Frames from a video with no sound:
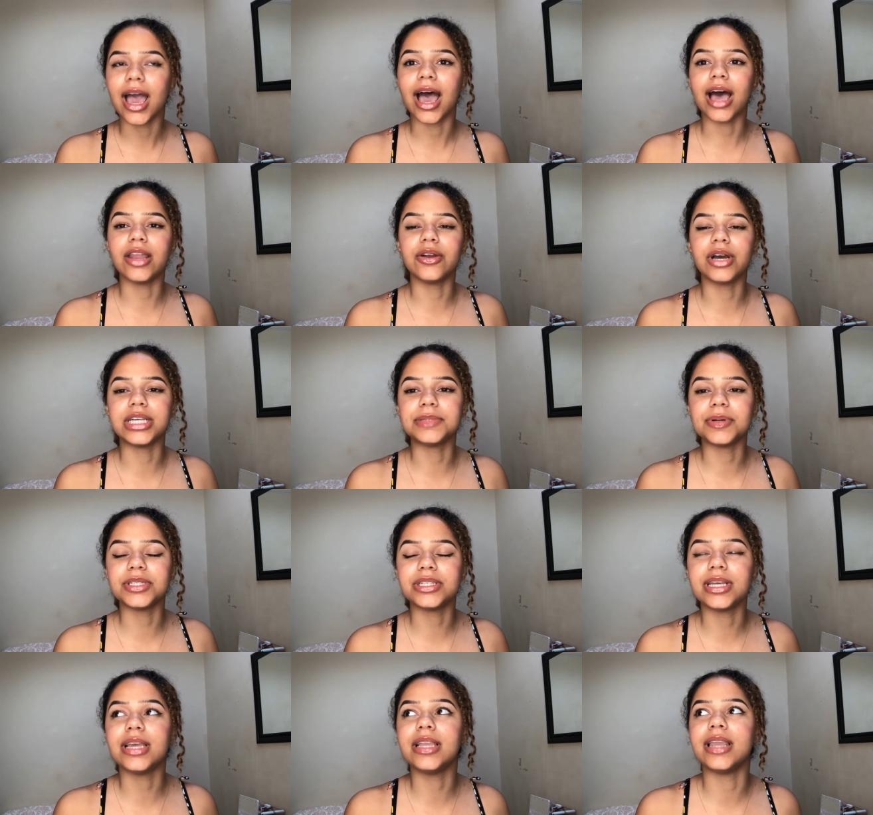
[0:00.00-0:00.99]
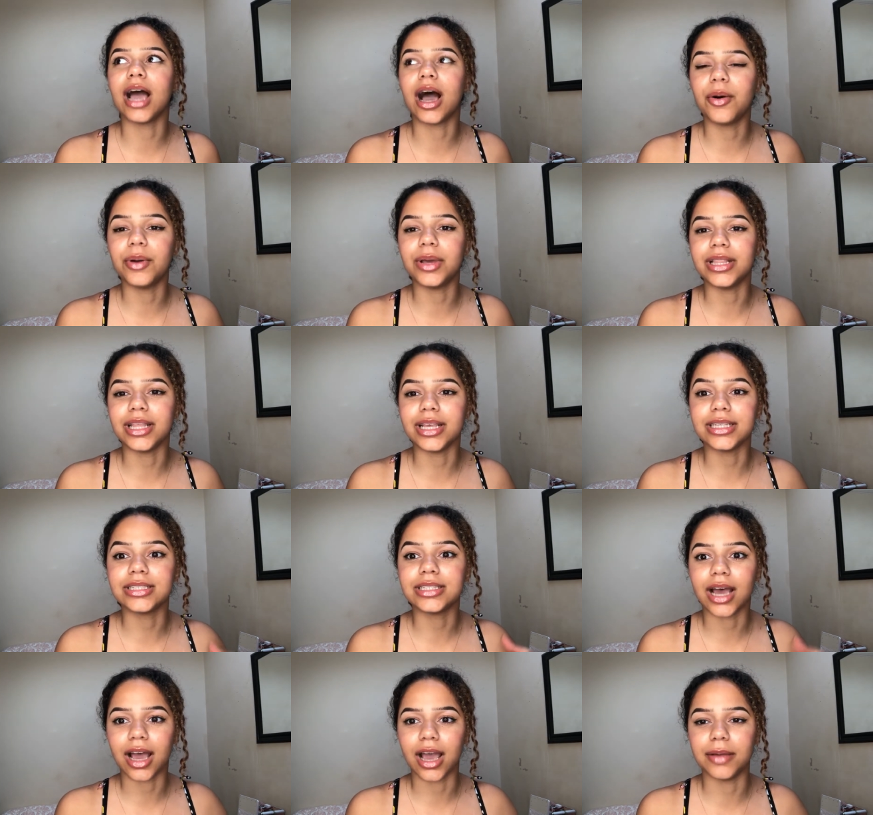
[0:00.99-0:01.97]
And especially now in these
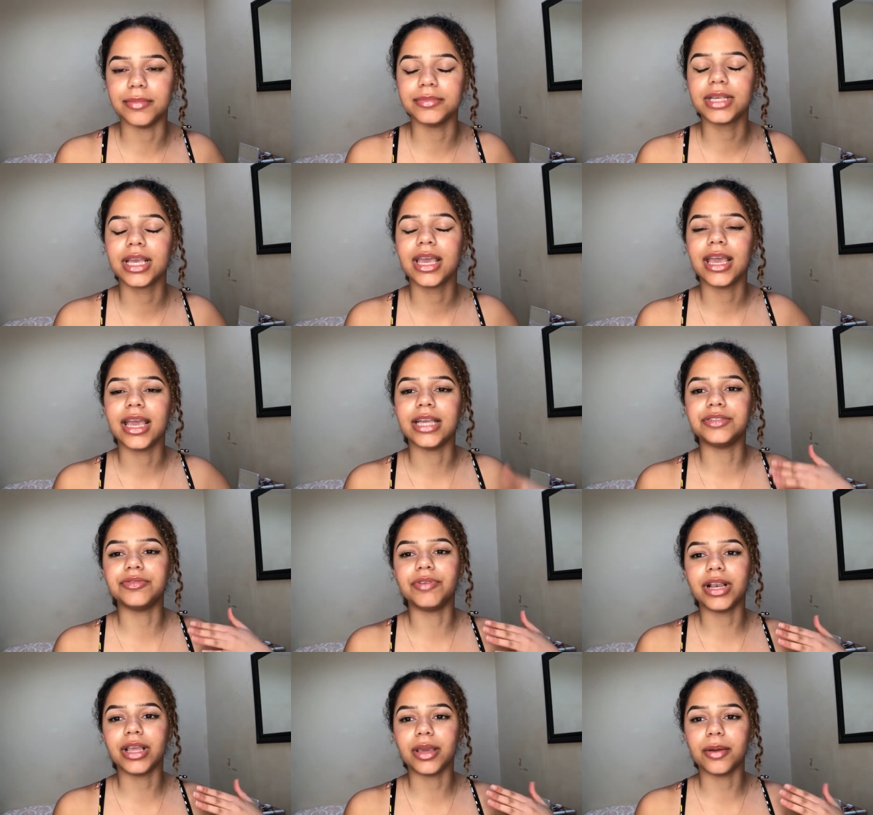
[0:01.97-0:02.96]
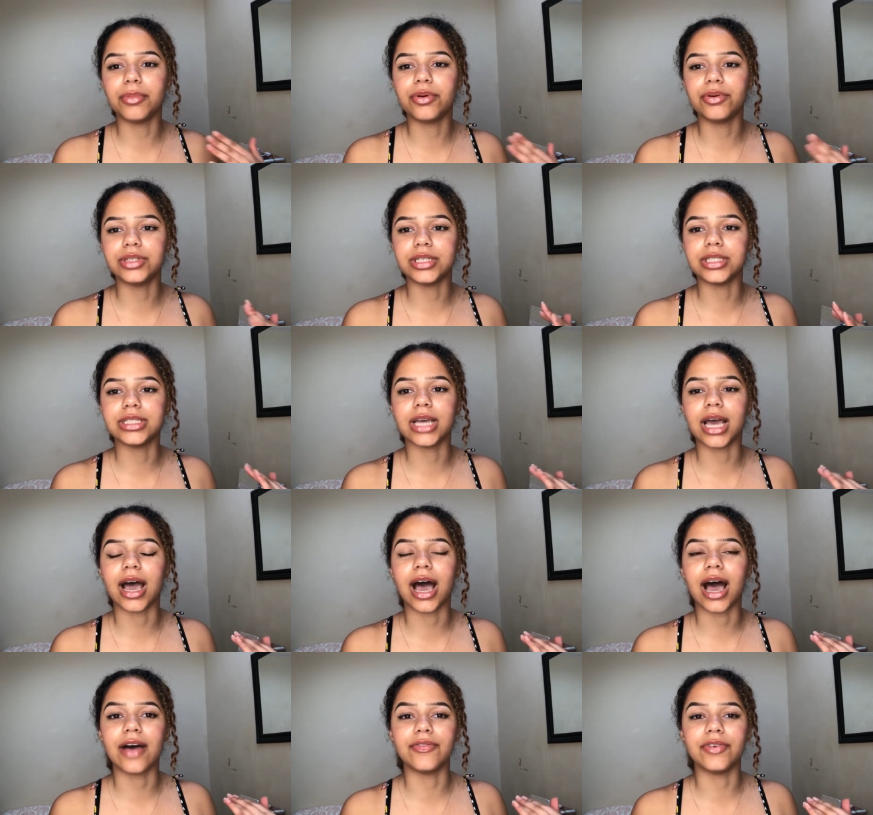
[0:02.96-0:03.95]
times, it's really important to
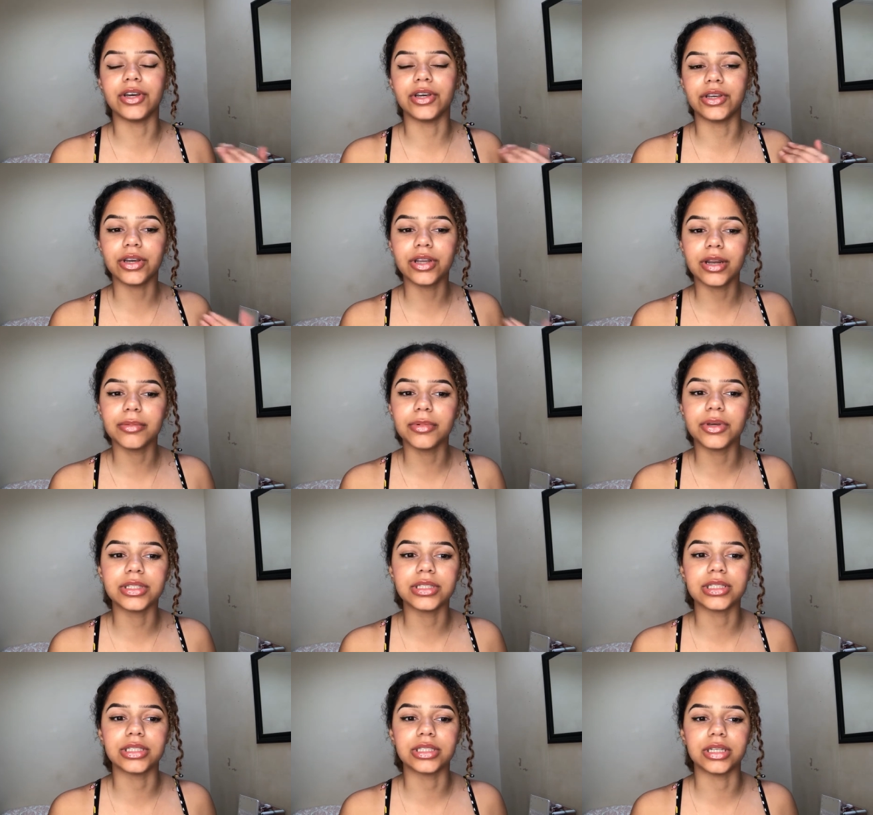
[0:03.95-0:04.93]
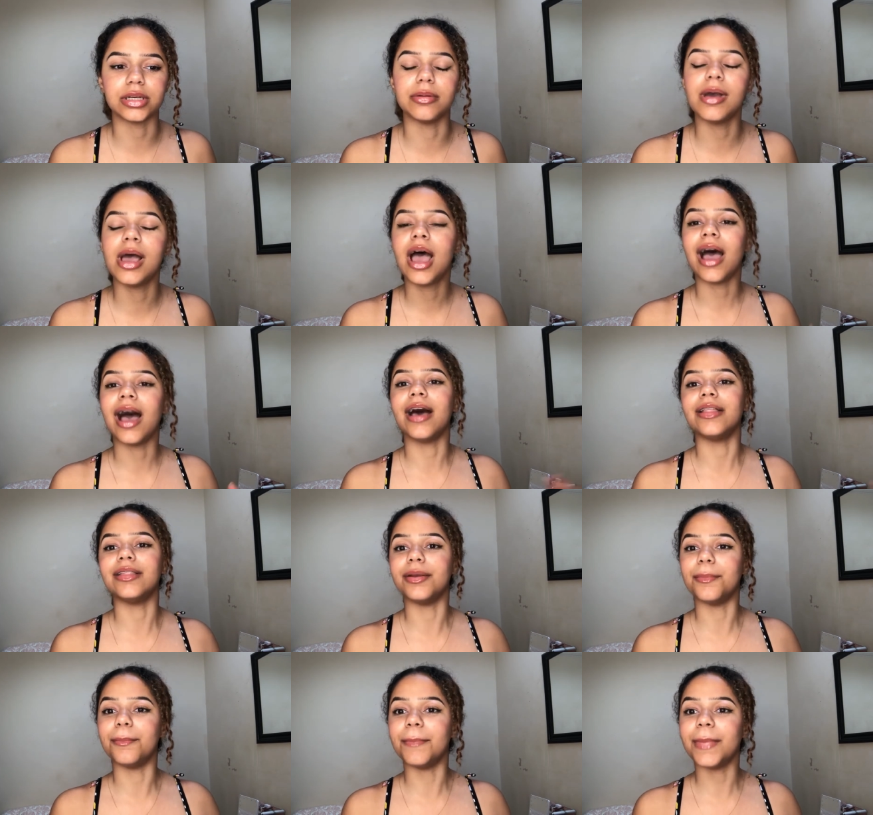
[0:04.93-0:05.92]
have a good immune system,
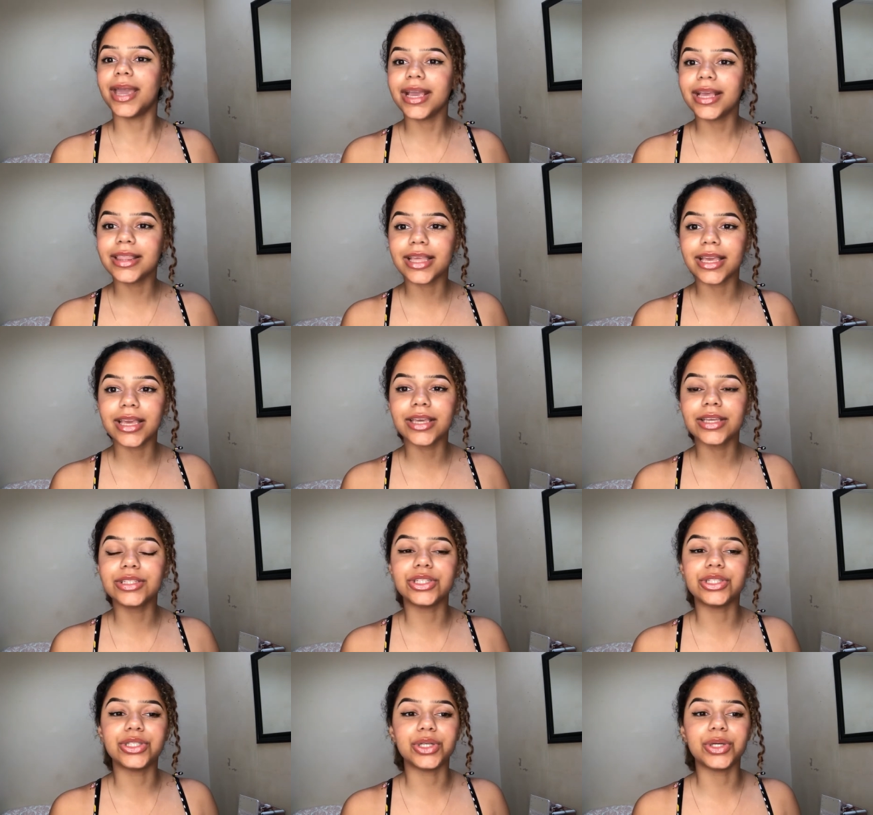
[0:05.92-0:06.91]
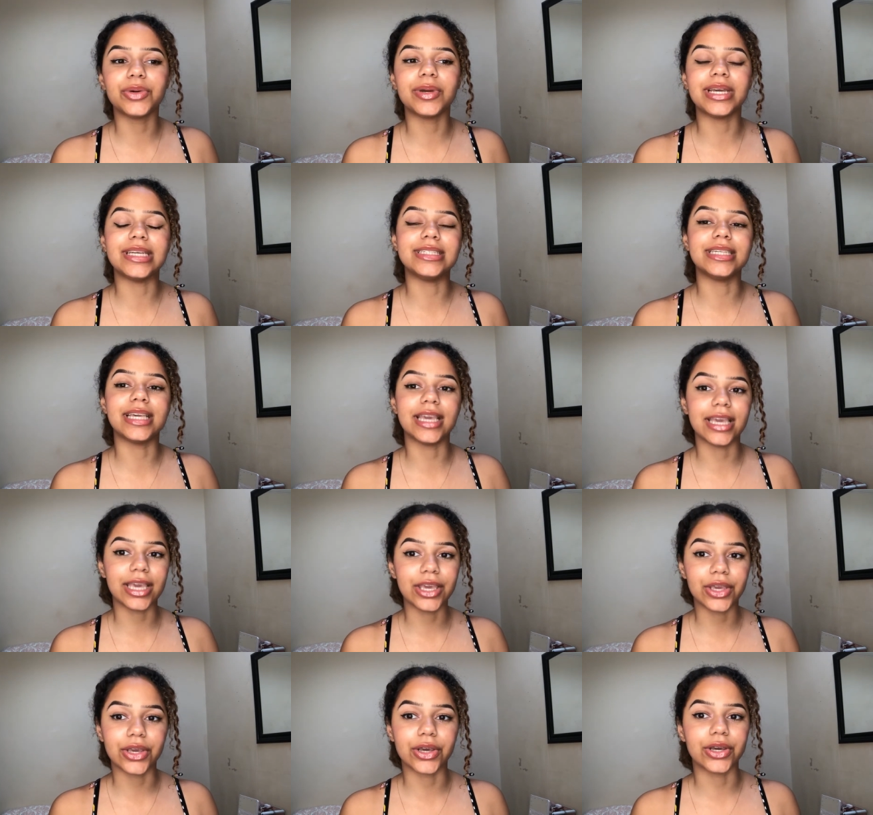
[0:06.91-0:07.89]
and the main thing to do is
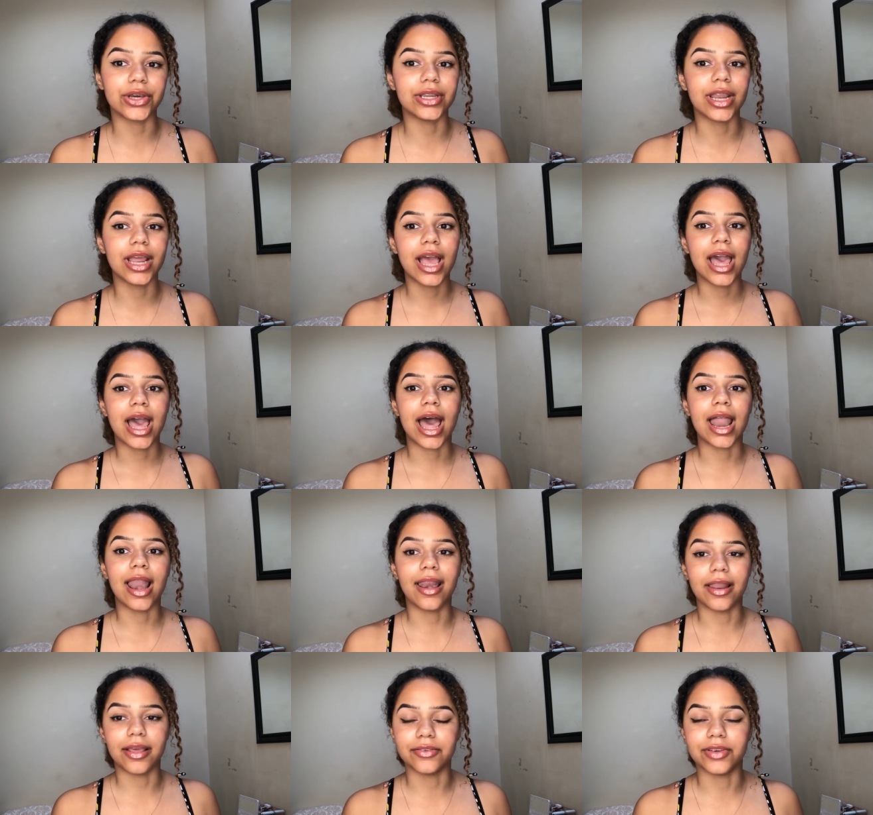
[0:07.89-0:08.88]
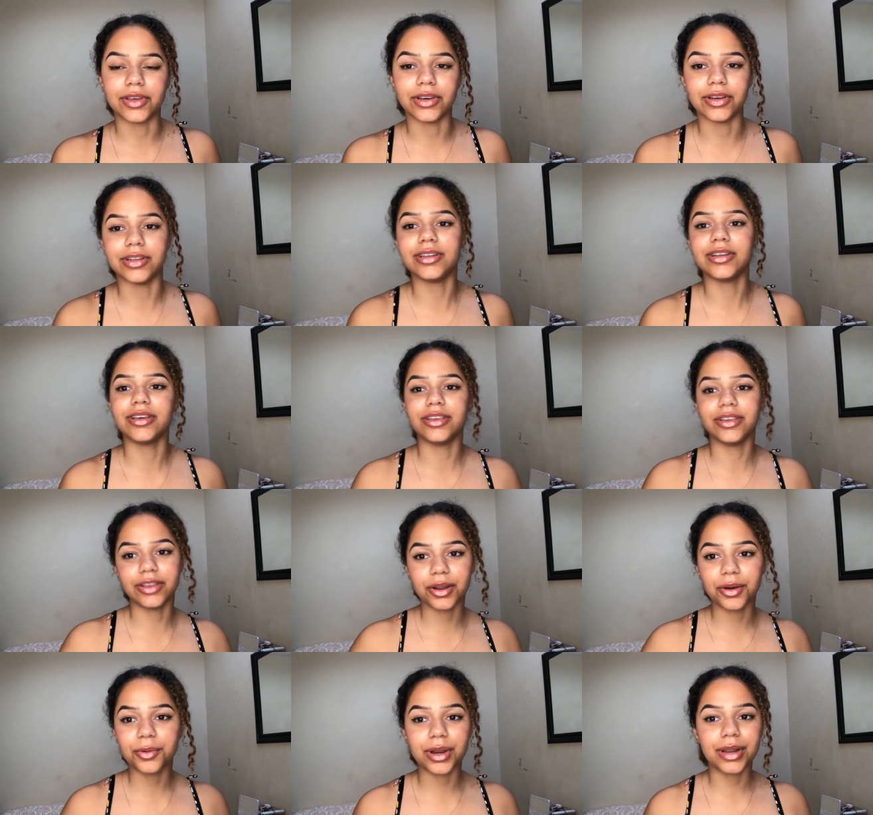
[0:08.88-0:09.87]
eat good, live good. You
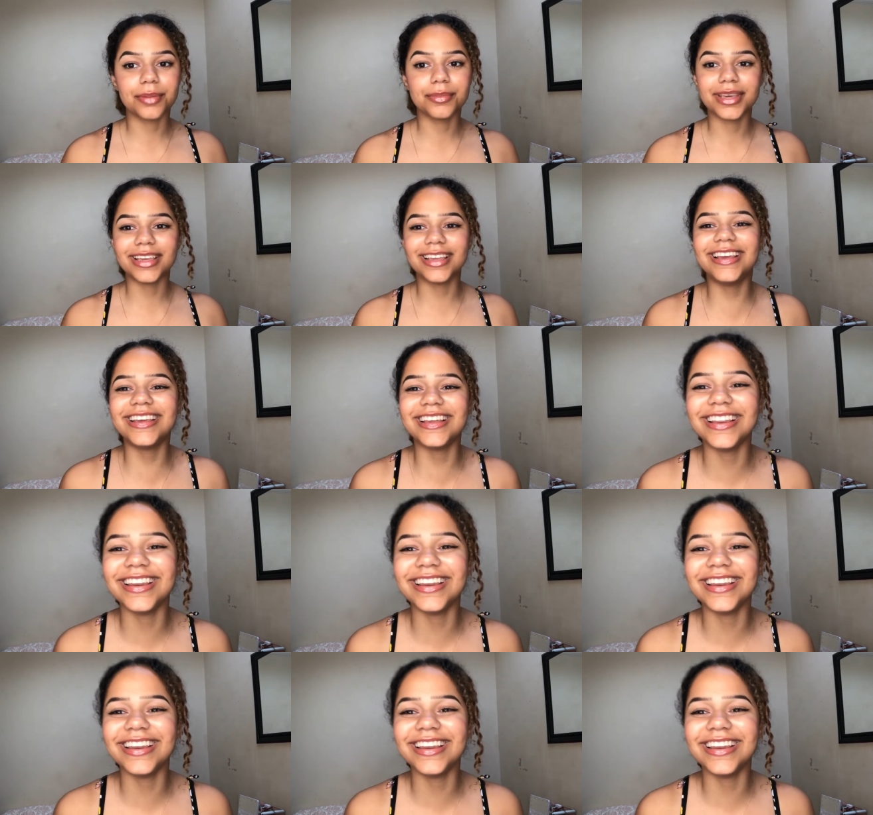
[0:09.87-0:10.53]
know what I mean?